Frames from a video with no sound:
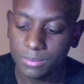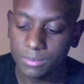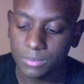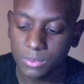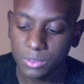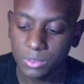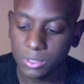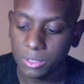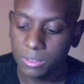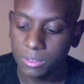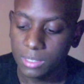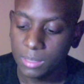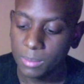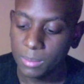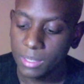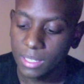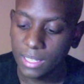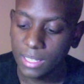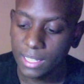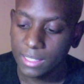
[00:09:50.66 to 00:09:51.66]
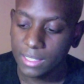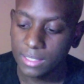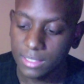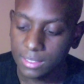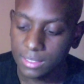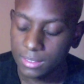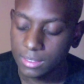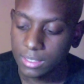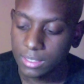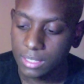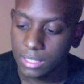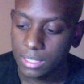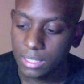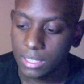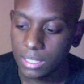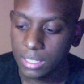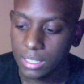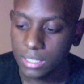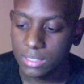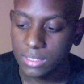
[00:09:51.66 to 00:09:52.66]
certainly be glad to
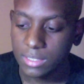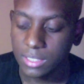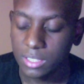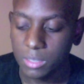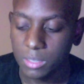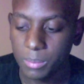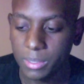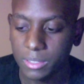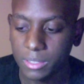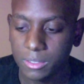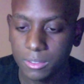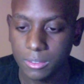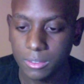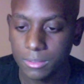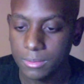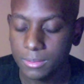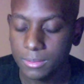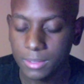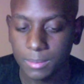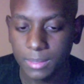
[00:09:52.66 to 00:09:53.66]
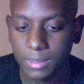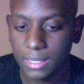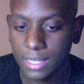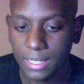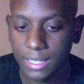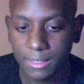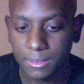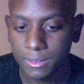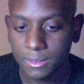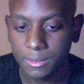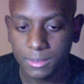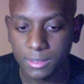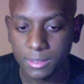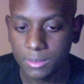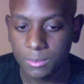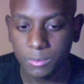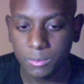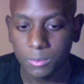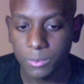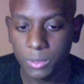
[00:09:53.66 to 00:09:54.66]
send you a picture or something. I don't know. It's
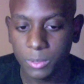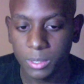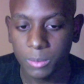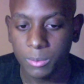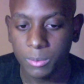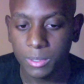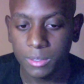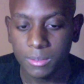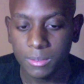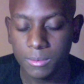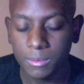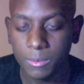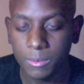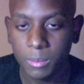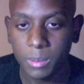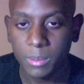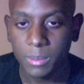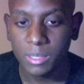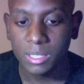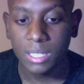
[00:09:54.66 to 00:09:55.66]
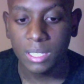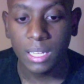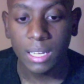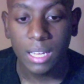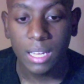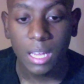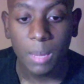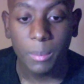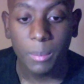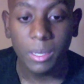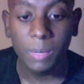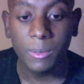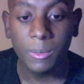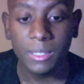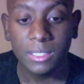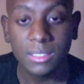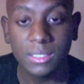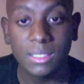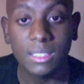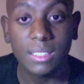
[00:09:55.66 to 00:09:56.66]
really weird for me to mention that. But
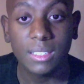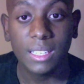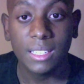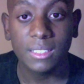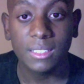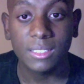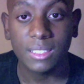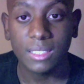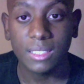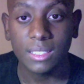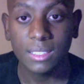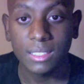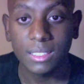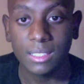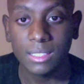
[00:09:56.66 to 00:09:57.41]
anyways, thanks, and